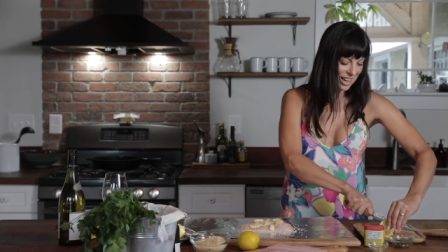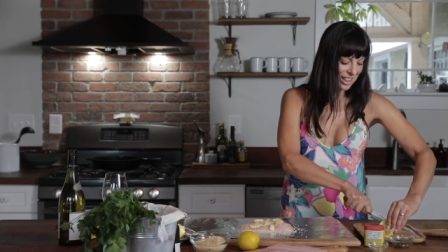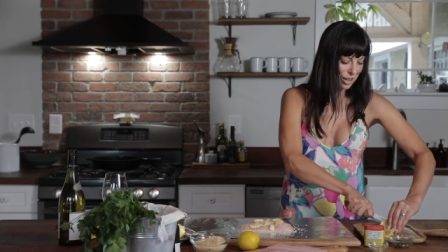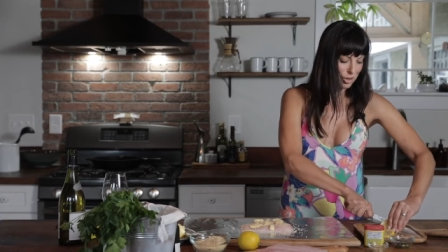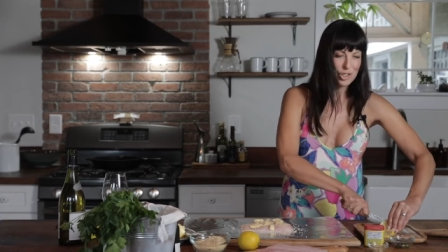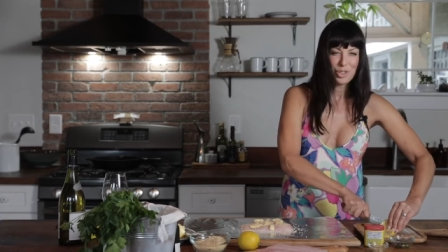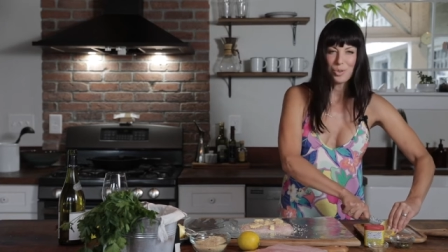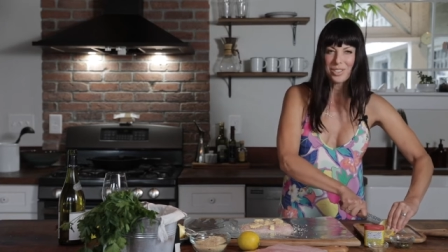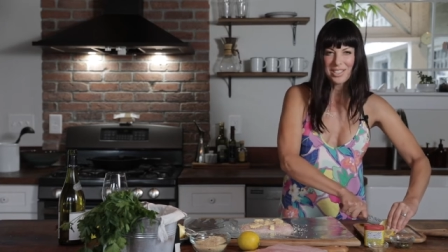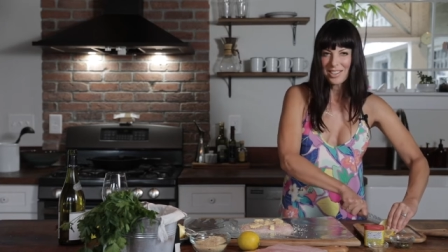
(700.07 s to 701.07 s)
their
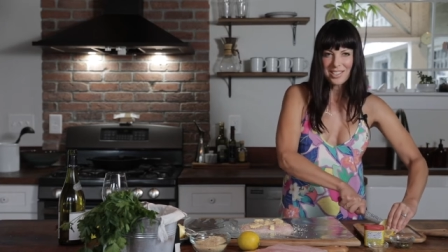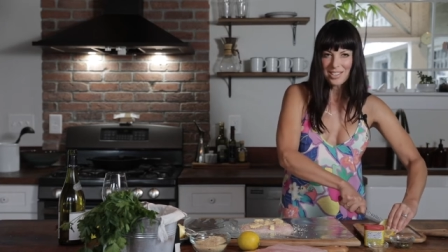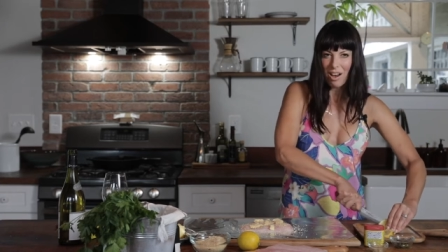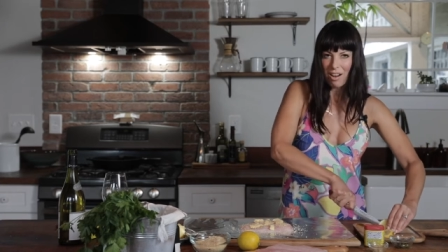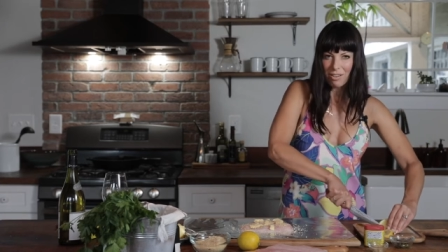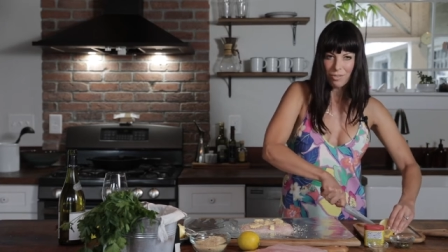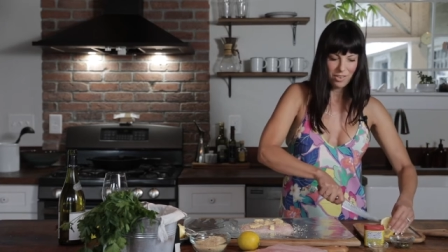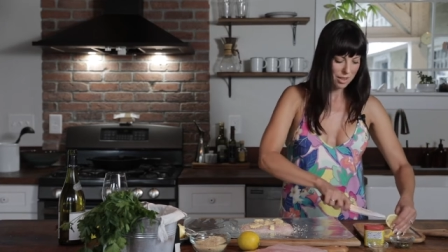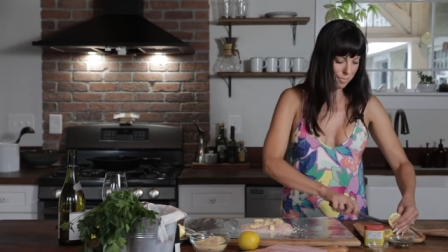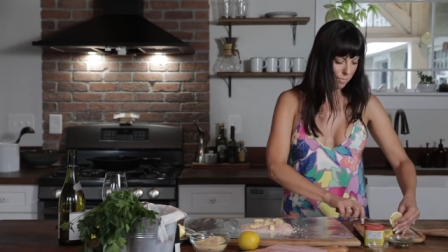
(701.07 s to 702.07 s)
juices all
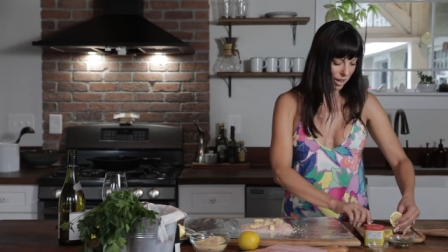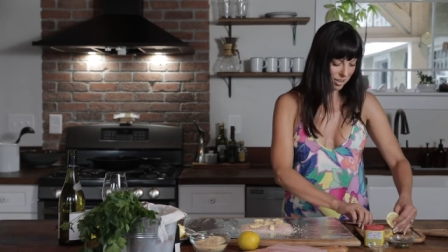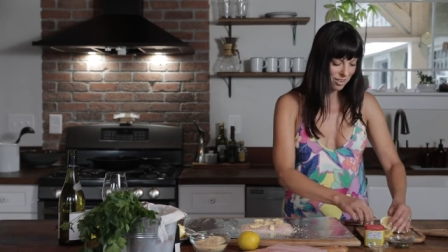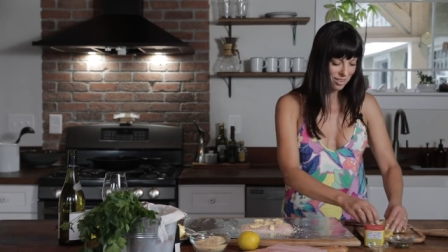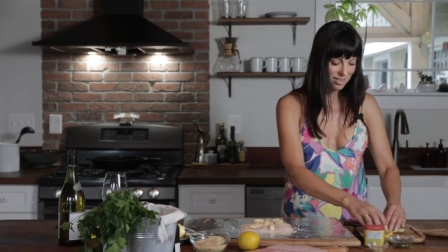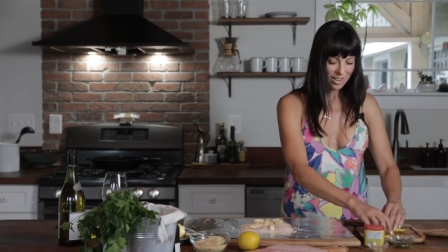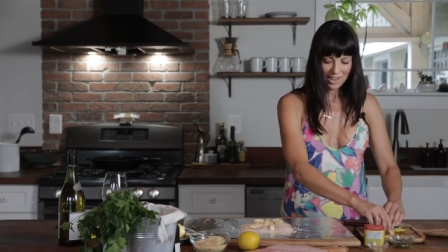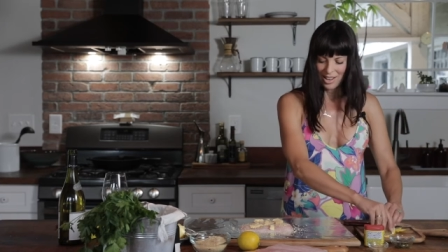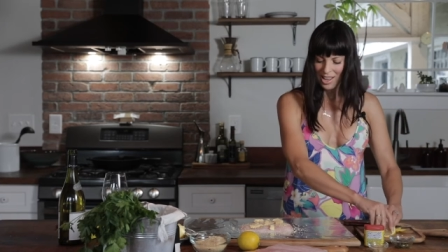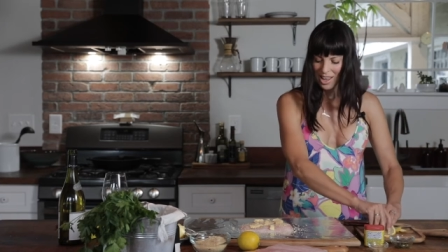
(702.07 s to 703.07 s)
over the butter
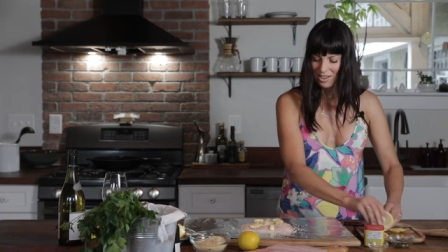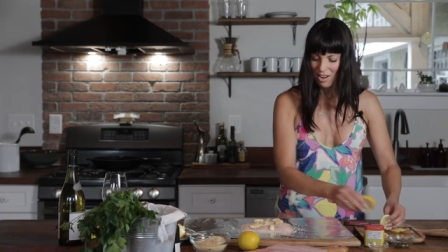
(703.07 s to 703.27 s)
and